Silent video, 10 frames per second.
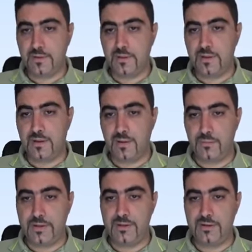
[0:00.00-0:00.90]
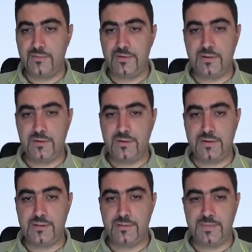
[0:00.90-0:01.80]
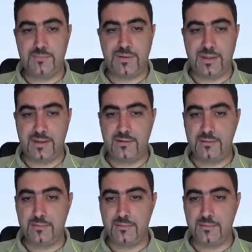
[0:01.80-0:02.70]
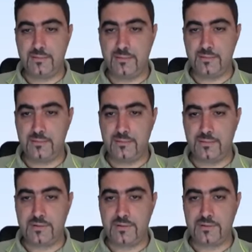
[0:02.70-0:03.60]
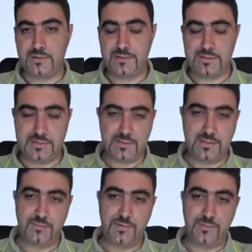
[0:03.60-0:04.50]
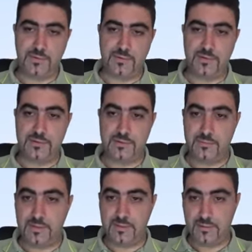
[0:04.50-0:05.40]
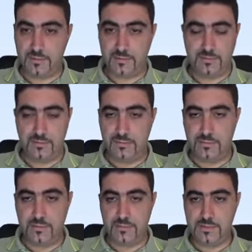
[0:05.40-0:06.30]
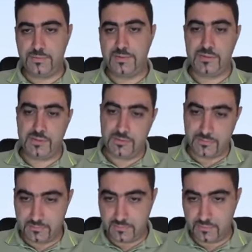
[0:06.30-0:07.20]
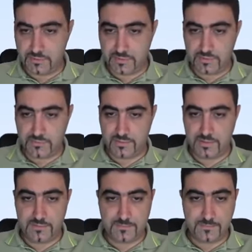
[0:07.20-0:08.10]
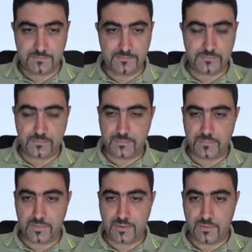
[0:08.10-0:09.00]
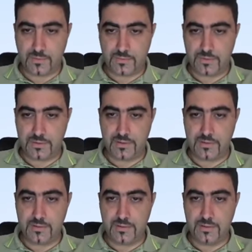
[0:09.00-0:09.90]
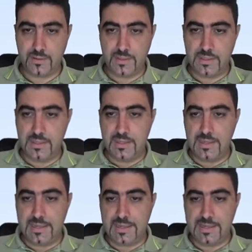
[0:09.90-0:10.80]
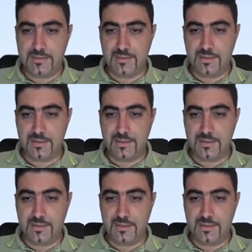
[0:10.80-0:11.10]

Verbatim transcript: uh, we can even create a mid plane, right? And let's say that we want this to be two inches. Two inches is fine. Okay. And